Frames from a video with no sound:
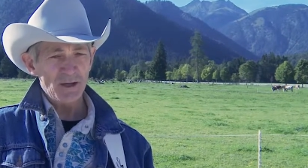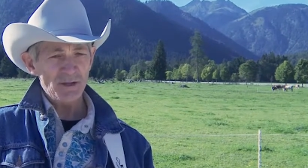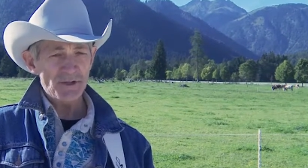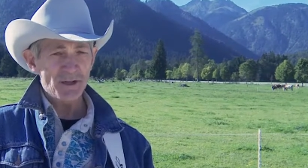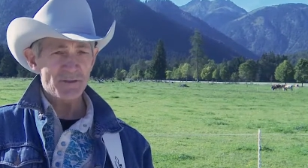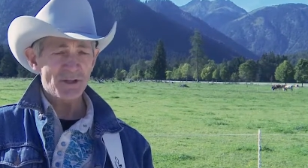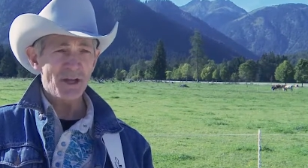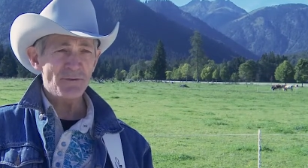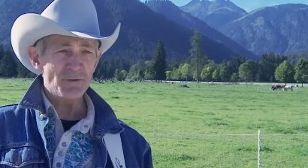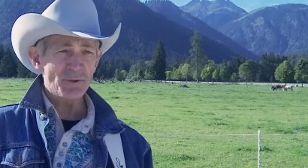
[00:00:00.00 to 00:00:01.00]
It tells a
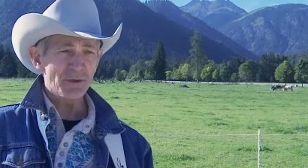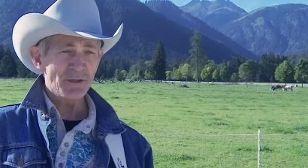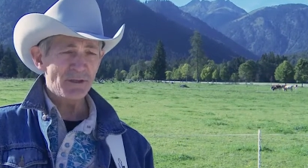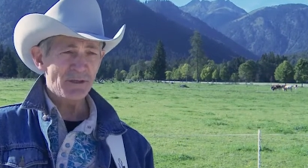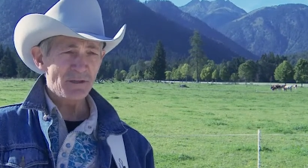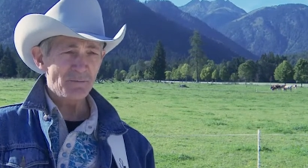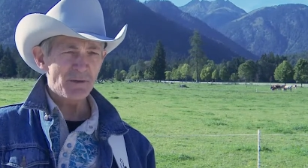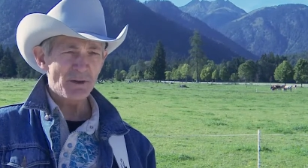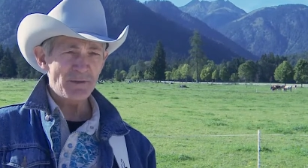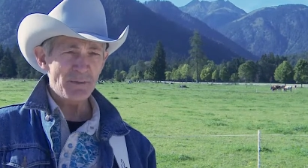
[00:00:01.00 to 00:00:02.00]
life story.
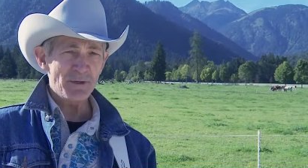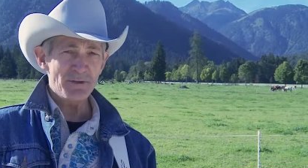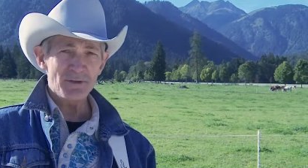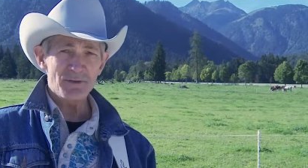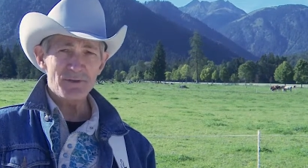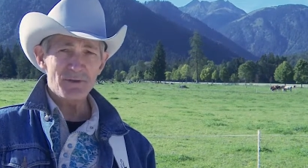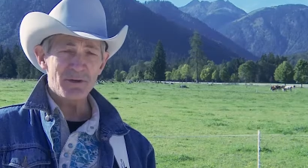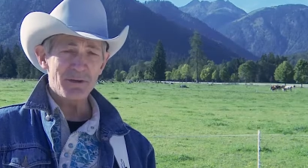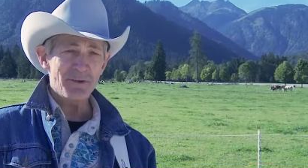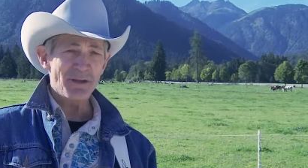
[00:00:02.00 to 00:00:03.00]
Country music is a
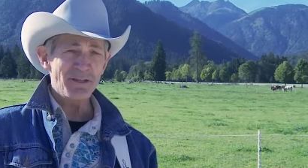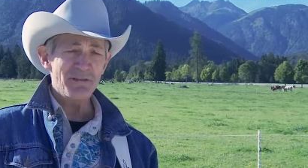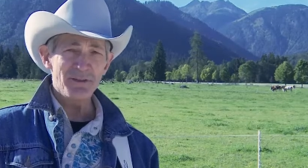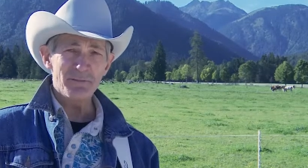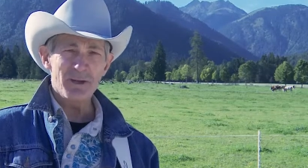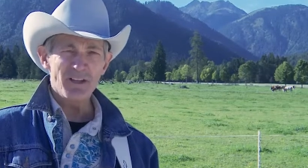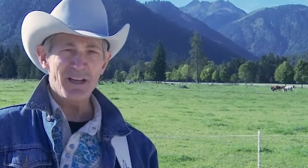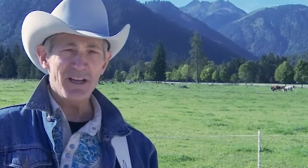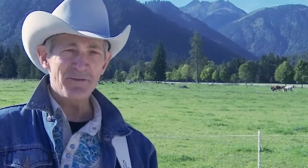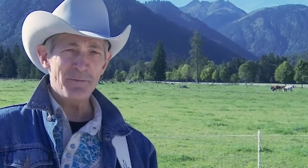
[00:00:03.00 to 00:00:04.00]
story about living, about
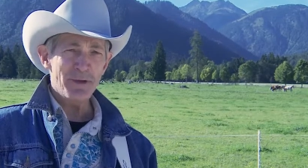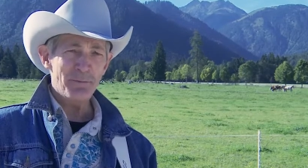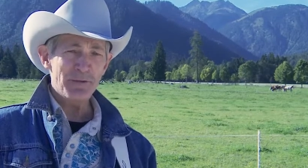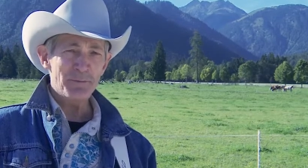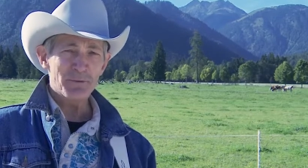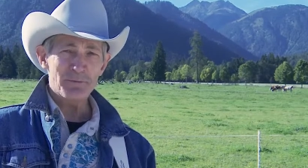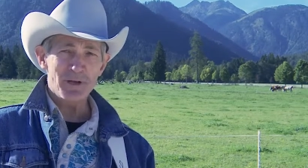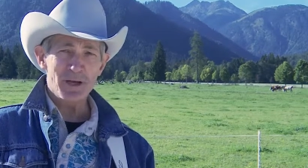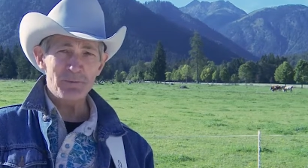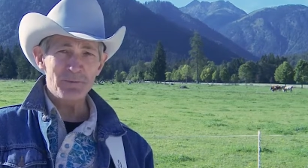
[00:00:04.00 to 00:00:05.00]
life, about people's
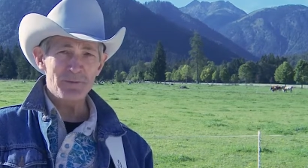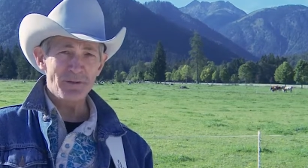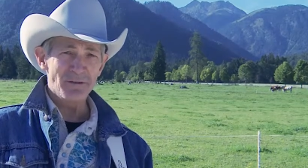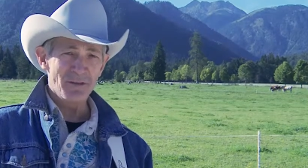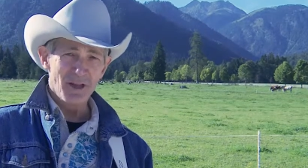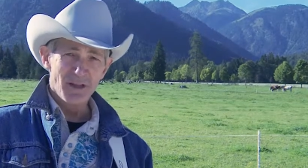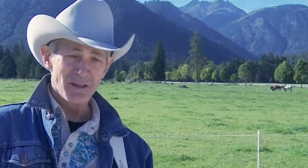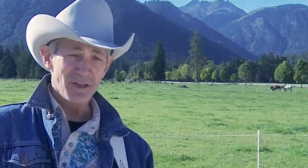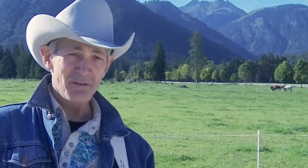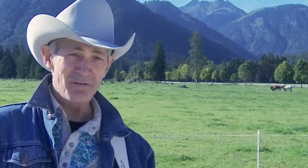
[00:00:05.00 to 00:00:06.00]
problems and
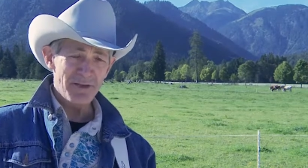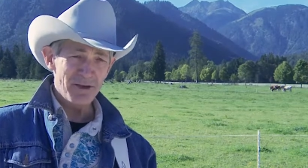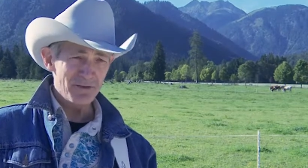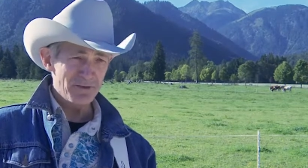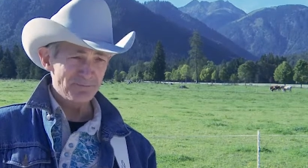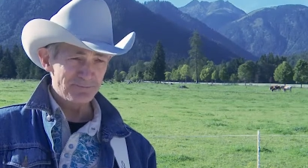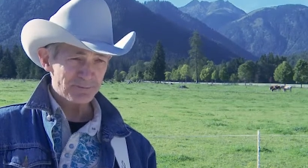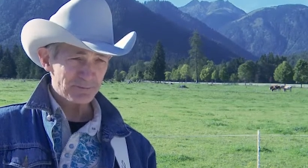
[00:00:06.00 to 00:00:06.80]
love affairs, and